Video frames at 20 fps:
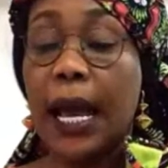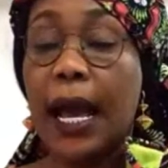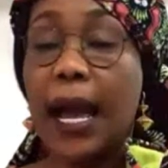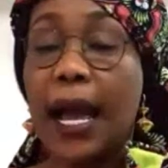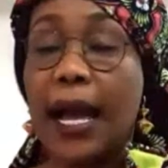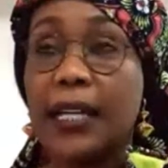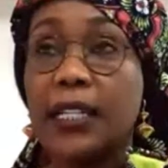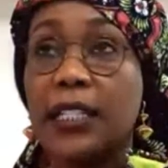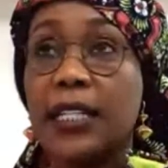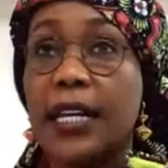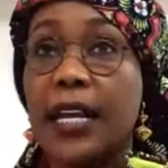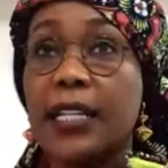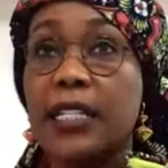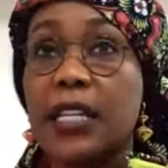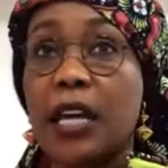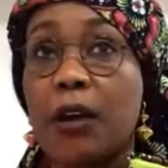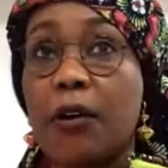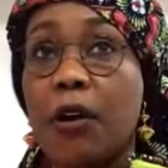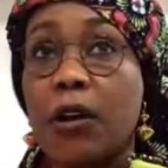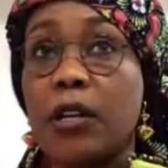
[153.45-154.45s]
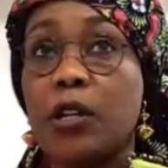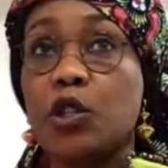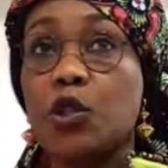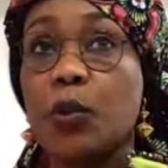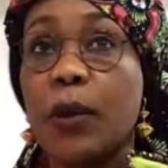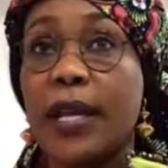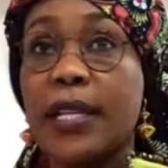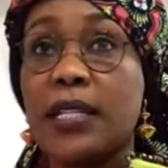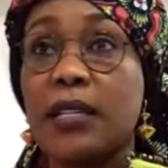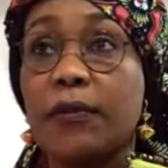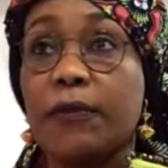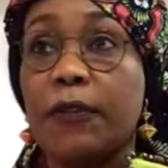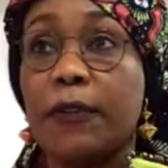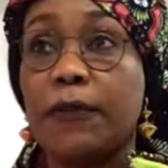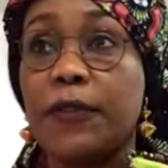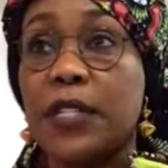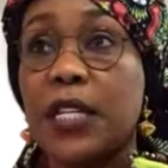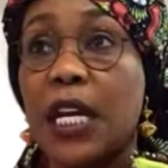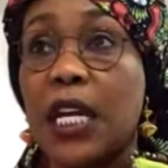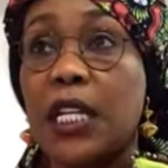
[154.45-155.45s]
And later on in
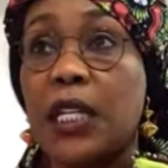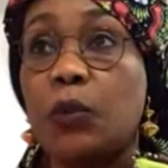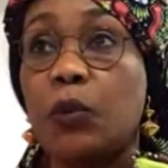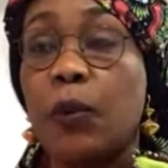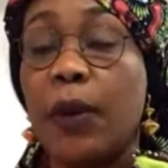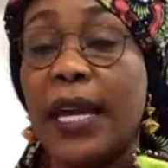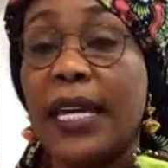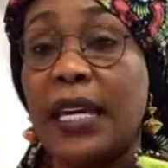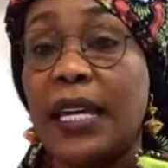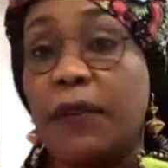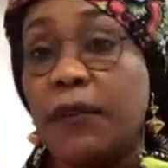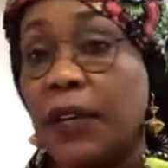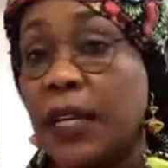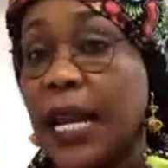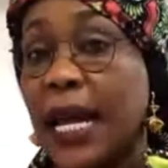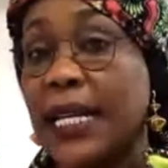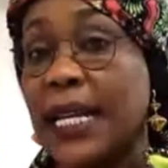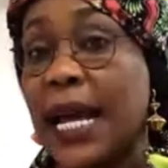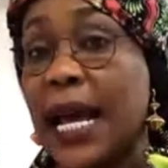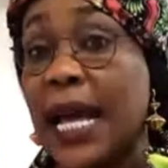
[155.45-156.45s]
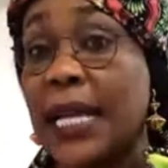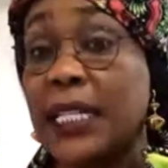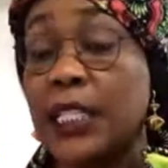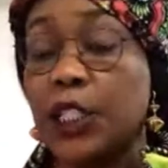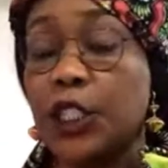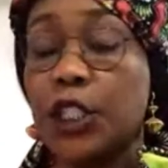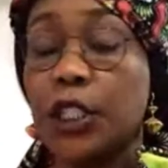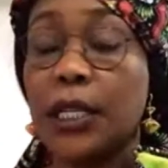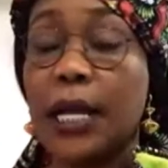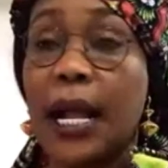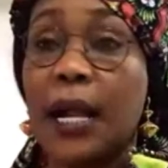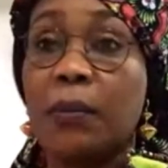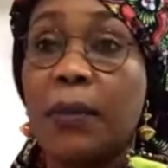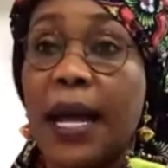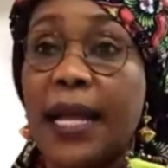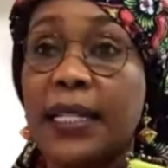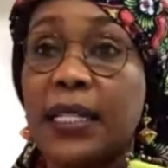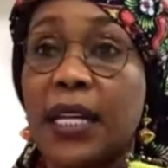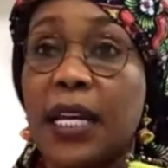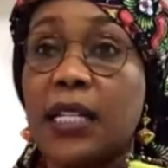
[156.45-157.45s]
2015, we were given an additional
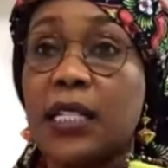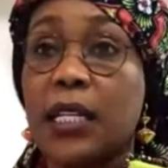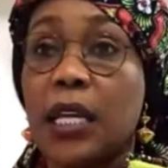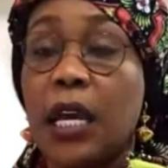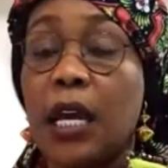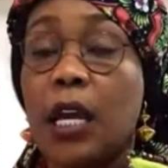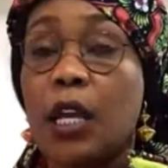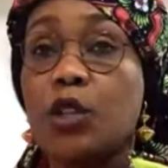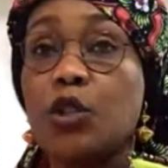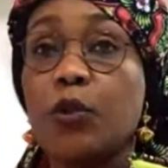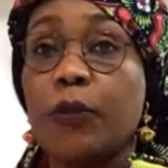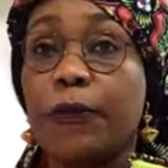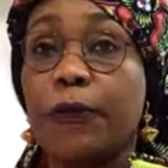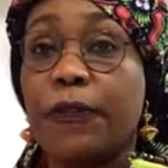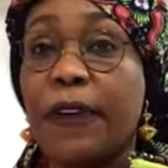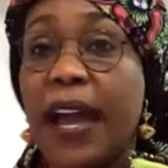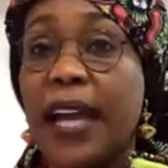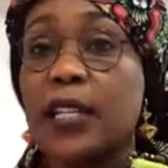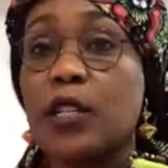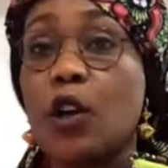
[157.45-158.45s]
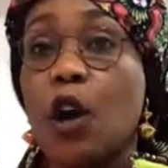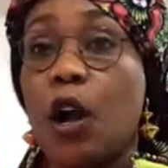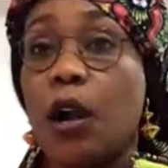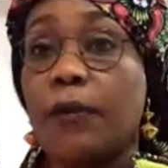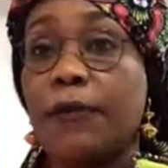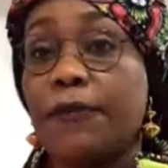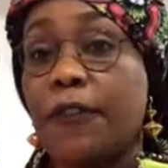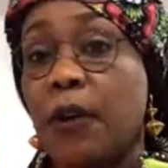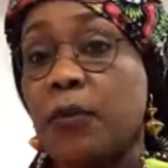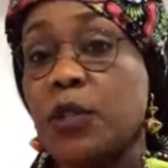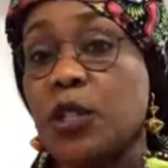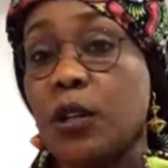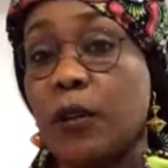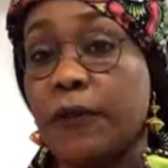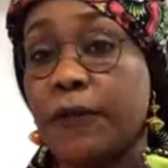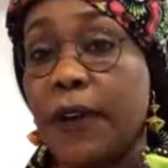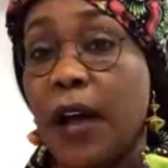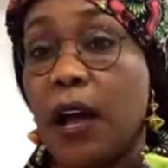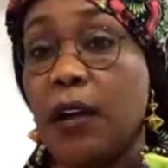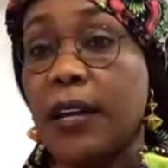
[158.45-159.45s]
mandate to fight all forms of
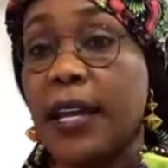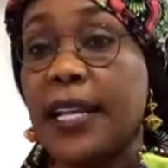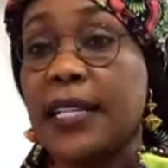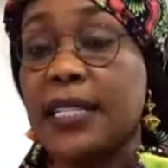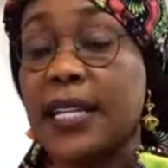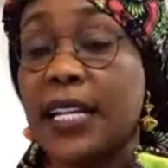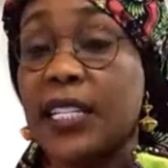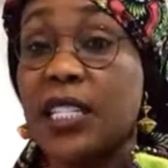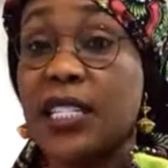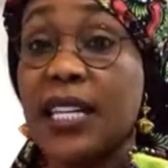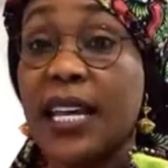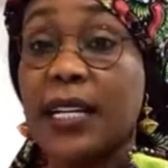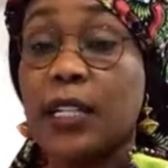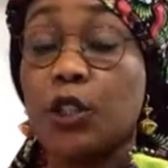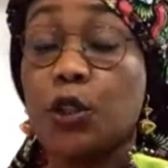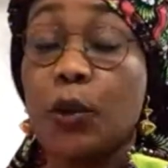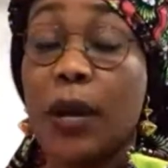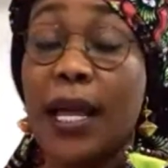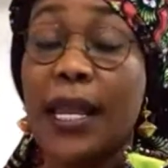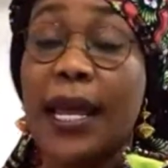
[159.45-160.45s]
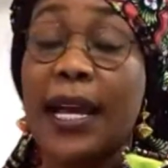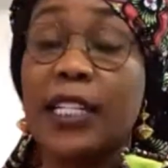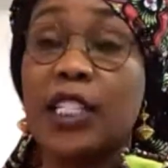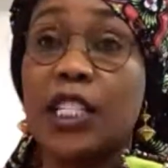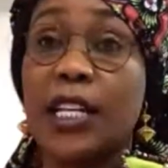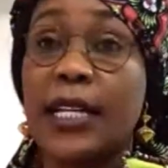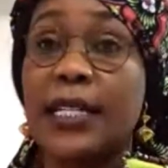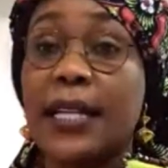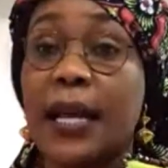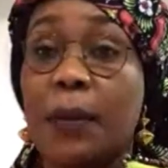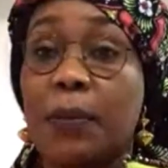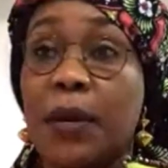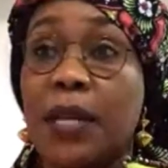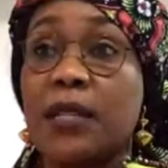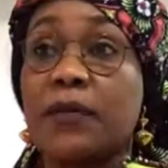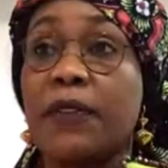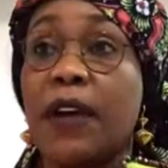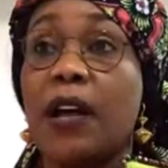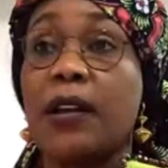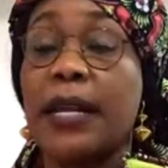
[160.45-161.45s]
violence and sexual and
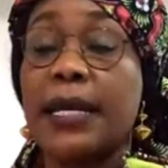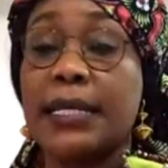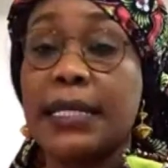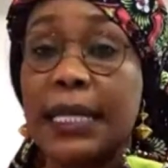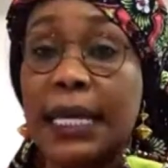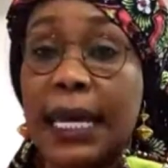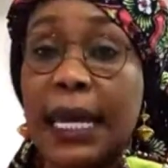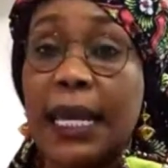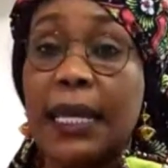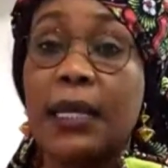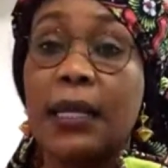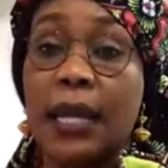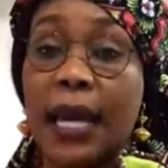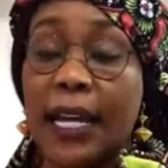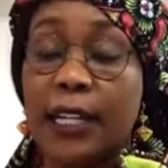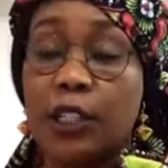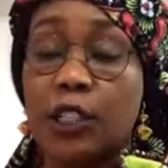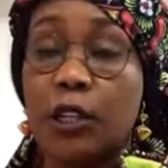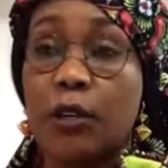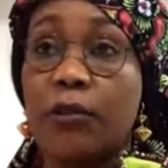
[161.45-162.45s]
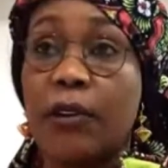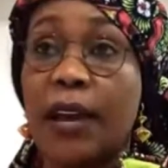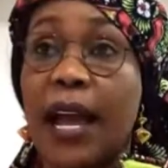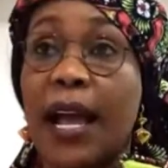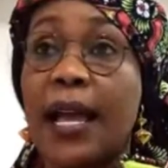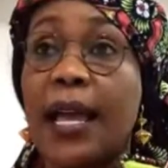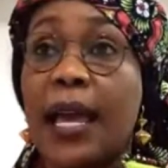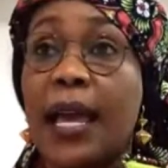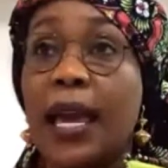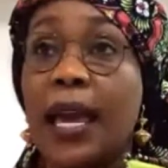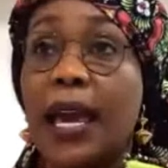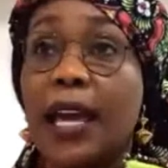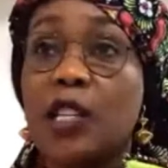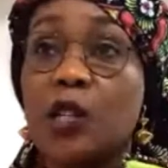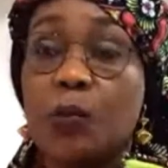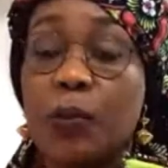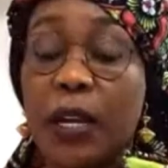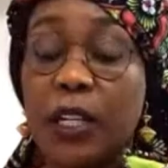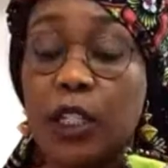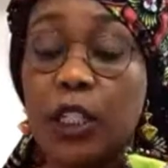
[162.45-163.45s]
gender-based violence in Nigeria,
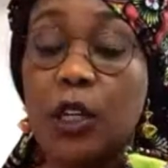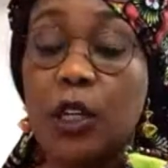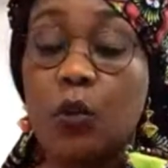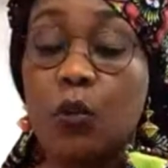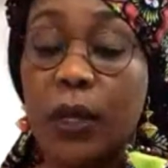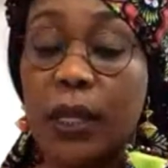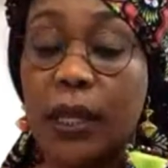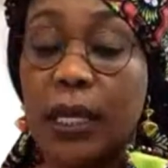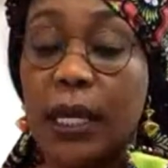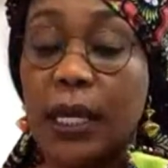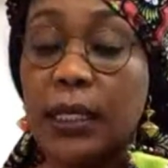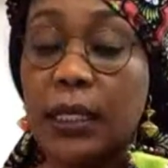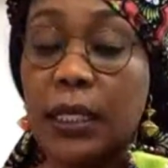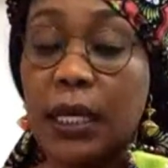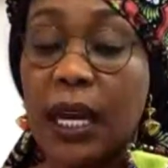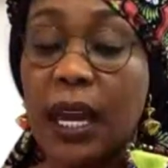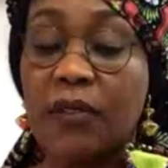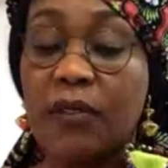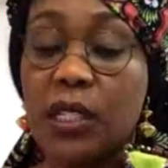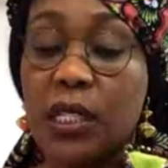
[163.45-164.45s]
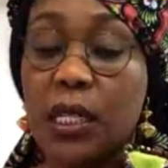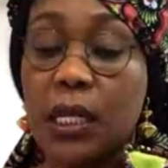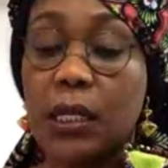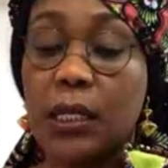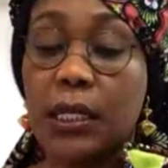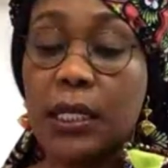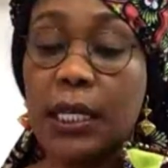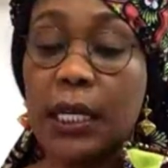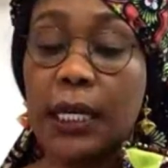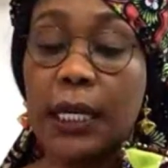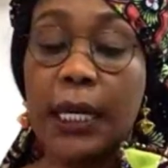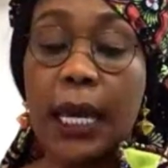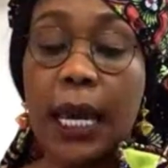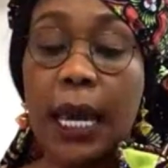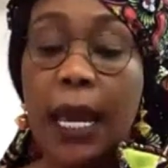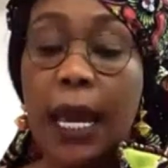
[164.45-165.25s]
especially within the FCT.